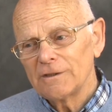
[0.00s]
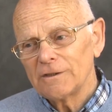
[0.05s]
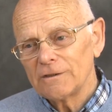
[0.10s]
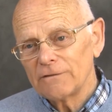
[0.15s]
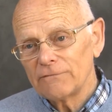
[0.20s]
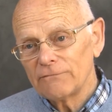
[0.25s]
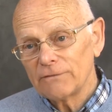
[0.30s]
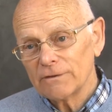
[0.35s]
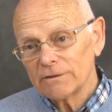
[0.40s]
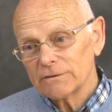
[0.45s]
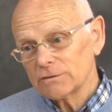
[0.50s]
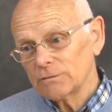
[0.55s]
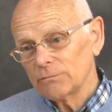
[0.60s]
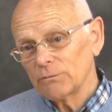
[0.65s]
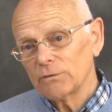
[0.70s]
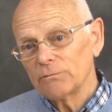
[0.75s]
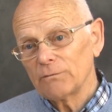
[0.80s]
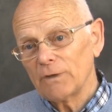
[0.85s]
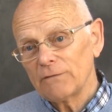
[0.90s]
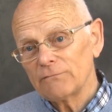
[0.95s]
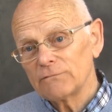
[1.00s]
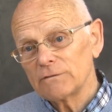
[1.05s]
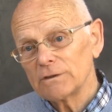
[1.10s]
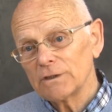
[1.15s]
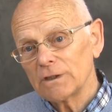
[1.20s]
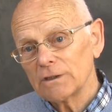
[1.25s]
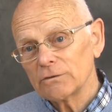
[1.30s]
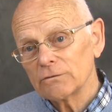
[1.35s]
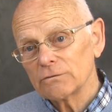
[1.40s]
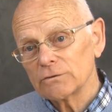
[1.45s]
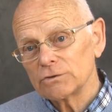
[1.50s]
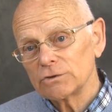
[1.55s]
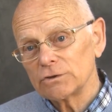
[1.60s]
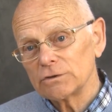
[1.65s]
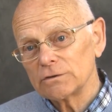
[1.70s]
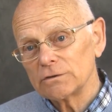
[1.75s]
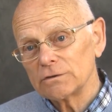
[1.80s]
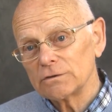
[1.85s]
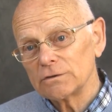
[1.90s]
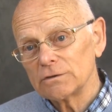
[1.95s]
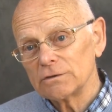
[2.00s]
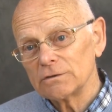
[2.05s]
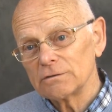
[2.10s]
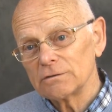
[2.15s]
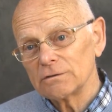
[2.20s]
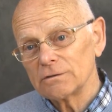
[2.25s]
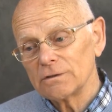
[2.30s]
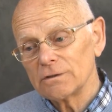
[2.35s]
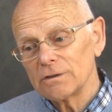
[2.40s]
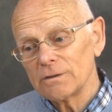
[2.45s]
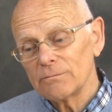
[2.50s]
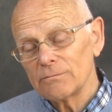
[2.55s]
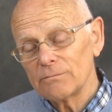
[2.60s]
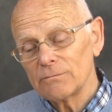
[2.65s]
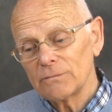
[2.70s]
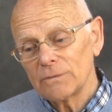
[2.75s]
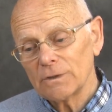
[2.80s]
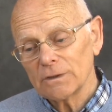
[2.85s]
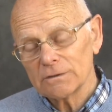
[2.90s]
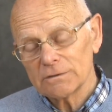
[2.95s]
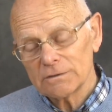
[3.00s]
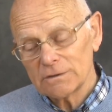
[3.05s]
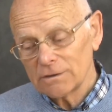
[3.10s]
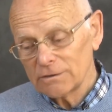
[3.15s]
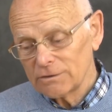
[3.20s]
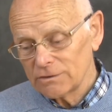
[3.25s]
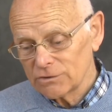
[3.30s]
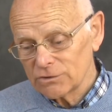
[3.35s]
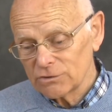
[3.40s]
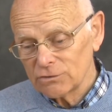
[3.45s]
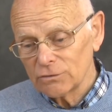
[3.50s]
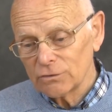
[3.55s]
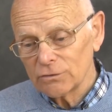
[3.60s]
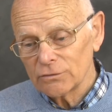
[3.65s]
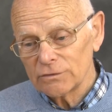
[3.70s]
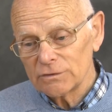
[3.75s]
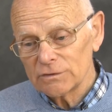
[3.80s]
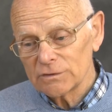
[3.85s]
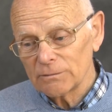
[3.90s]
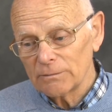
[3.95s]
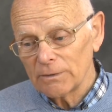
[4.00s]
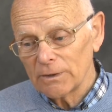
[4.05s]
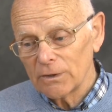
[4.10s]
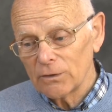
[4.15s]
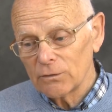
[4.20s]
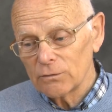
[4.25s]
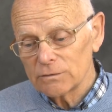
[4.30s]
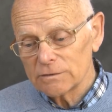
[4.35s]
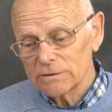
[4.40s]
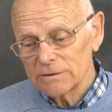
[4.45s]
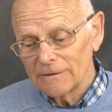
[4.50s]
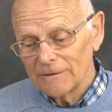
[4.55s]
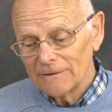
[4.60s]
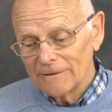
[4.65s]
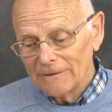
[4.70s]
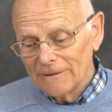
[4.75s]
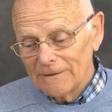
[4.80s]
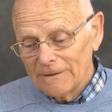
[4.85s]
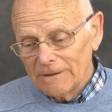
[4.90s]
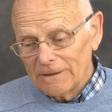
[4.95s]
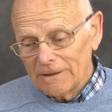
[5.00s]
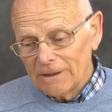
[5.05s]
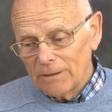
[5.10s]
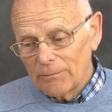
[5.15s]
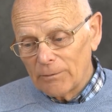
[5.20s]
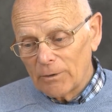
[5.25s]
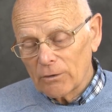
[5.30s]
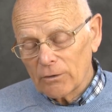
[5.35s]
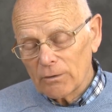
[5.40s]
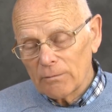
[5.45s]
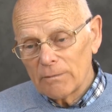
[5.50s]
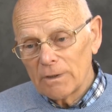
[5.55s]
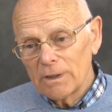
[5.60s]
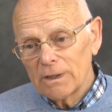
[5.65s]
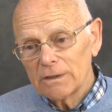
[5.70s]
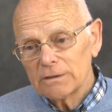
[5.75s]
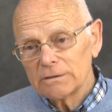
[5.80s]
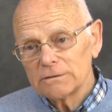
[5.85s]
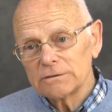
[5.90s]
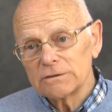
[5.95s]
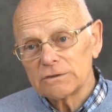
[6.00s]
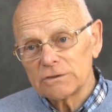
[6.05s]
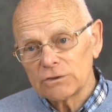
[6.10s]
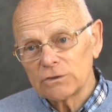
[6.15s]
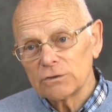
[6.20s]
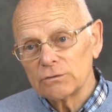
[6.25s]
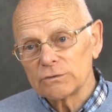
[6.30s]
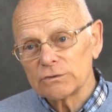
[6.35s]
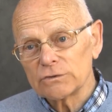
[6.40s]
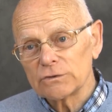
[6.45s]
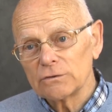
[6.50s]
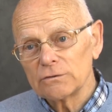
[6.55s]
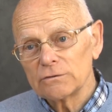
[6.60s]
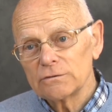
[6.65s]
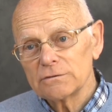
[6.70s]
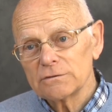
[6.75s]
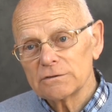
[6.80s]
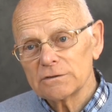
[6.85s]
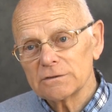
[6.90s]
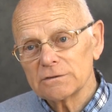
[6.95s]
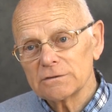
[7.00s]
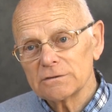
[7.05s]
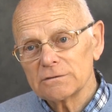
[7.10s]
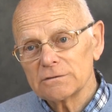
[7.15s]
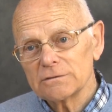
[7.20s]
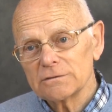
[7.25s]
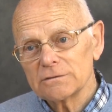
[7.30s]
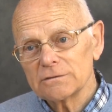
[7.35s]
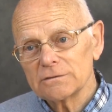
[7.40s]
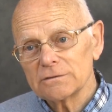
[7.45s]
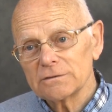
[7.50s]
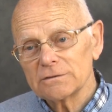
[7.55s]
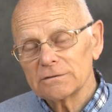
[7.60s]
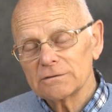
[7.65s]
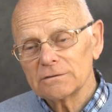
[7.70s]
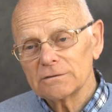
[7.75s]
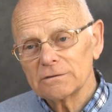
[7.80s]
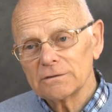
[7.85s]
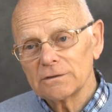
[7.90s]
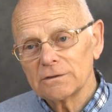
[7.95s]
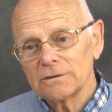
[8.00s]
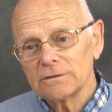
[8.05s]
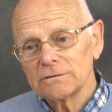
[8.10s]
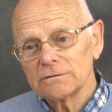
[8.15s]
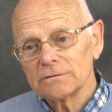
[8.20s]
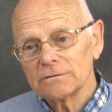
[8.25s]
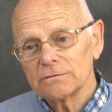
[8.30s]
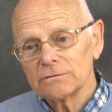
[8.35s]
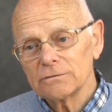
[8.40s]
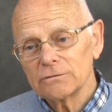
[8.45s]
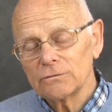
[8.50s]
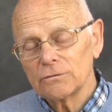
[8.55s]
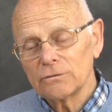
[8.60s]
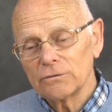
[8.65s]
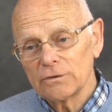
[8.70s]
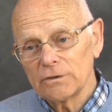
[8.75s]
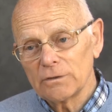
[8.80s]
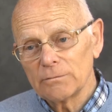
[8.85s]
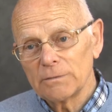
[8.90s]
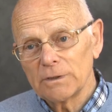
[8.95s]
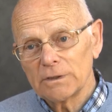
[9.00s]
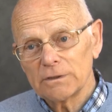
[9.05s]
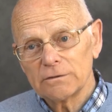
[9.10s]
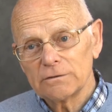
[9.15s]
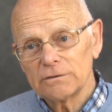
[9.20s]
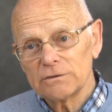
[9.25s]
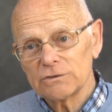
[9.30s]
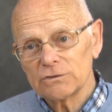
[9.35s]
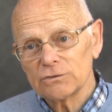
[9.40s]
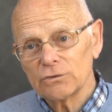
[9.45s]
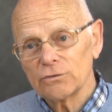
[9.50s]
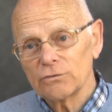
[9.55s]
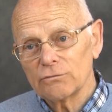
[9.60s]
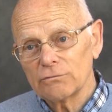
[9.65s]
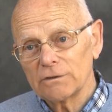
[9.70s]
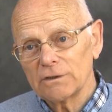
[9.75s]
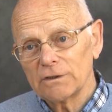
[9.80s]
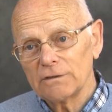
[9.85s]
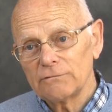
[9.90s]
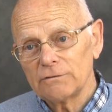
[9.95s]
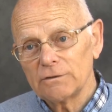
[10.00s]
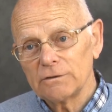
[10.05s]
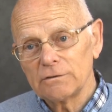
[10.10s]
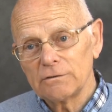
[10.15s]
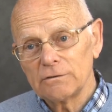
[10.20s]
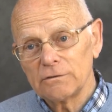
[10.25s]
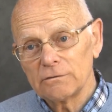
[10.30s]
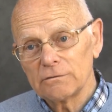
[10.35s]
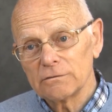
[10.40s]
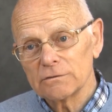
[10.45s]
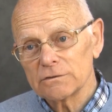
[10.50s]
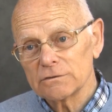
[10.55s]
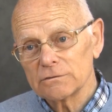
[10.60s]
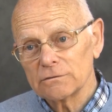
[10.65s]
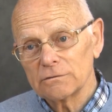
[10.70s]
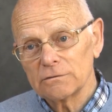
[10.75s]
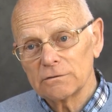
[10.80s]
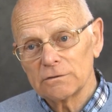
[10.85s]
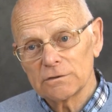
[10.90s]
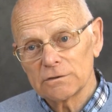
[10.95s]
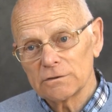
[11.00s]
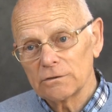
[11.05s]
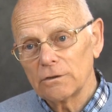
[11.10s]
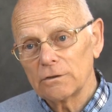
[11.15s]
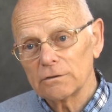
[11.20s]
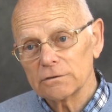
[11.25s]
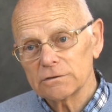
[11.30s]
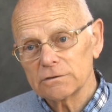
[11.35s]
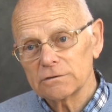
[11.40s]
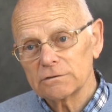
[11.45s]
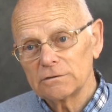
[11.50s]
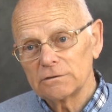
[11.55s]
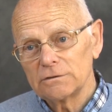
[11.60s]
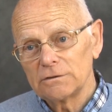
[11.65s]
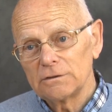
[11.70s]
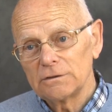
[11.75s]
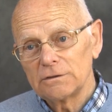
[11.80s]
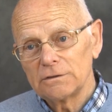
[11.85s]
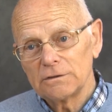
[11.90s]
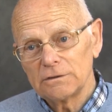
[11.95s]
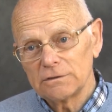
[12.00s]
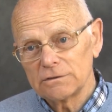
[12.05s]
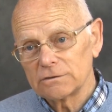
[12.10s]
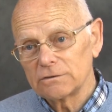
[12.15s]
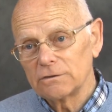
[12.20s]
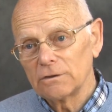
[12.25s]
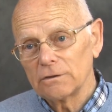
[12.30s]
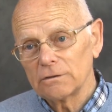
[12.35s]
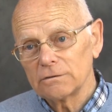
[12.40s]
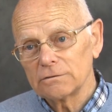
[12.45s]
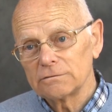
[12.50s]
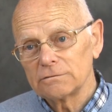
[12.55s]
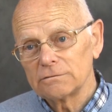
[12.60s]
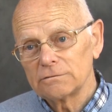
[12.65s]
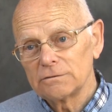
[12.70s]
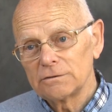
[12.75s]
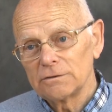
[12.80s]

In fact, some of them have died on the journey. I can tell you stories about a man and his two sons, and only the man and his son arrived here. The other son is lost, is gone.